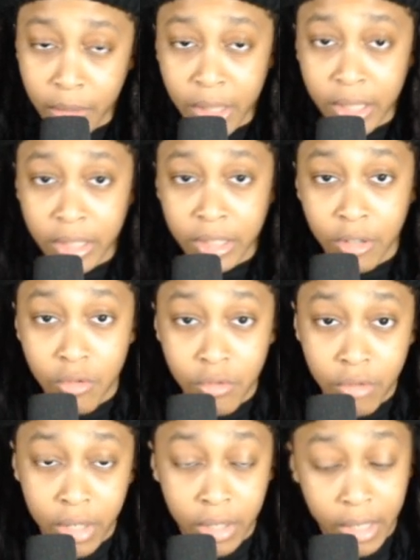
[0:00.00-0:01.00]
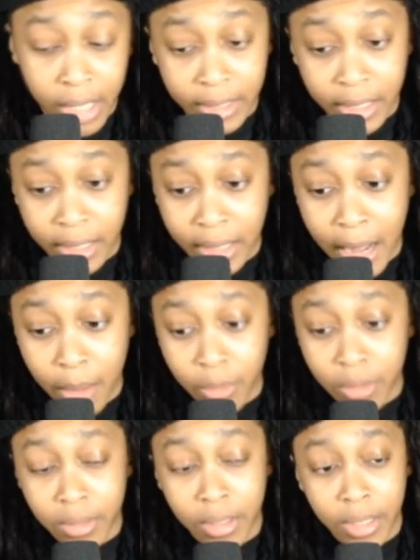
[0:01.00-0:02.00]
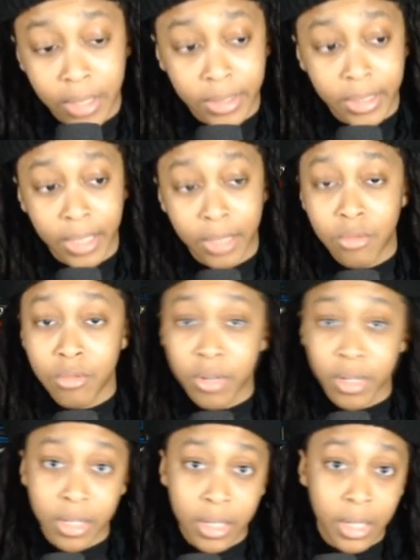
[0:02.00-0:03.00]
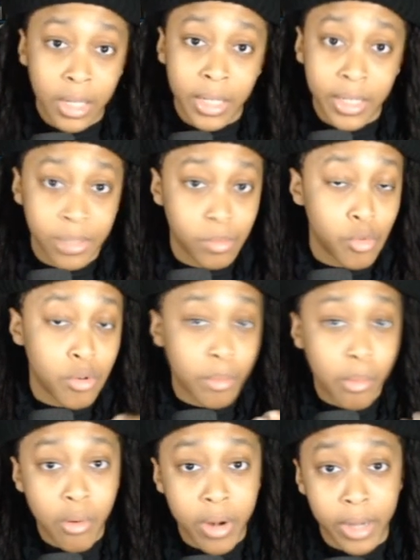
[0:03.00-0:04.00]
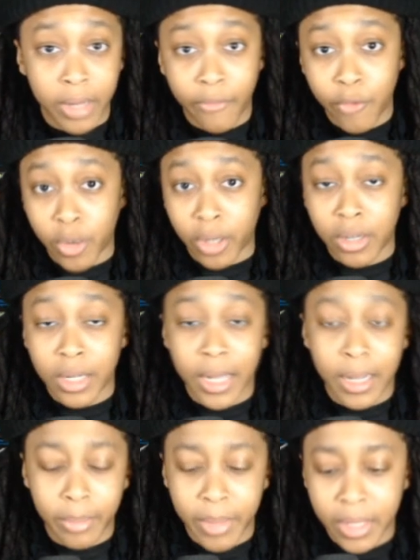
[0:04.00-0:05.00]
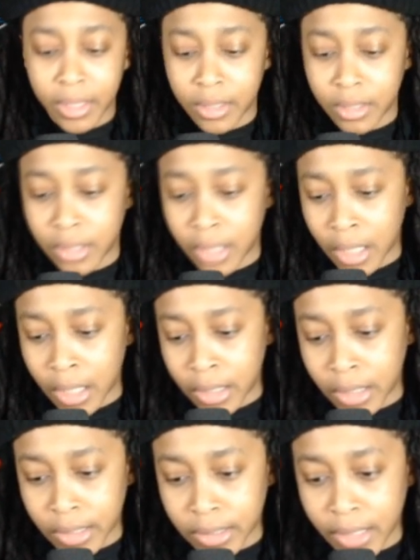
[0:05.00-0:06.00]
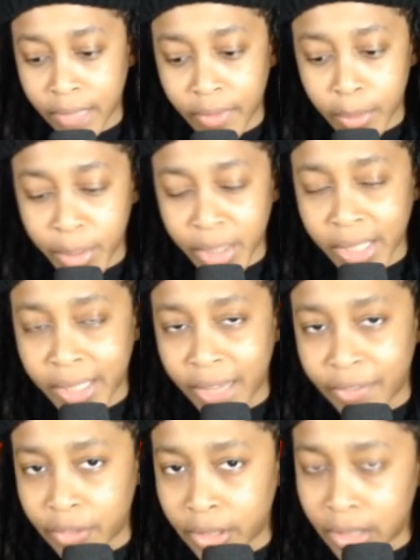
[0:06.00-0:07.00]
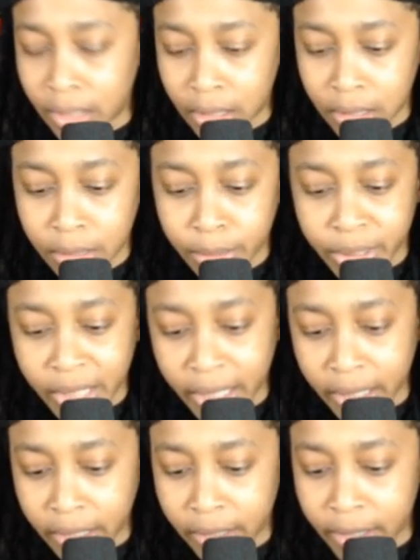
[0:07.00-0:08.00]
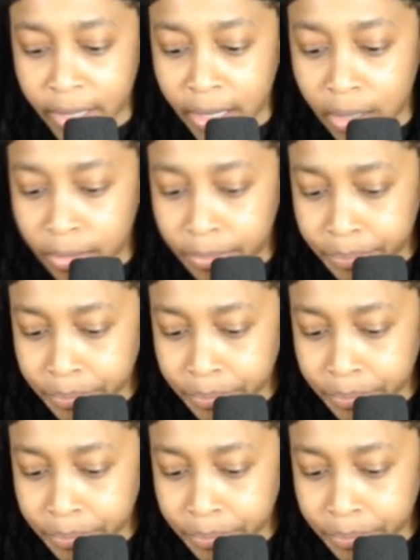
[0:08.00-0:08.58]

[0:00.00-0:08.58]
whether it's a corner, and I think I would uh, say corner is more important for the Carolina Panthers than safety, but they definitely need some secondary help.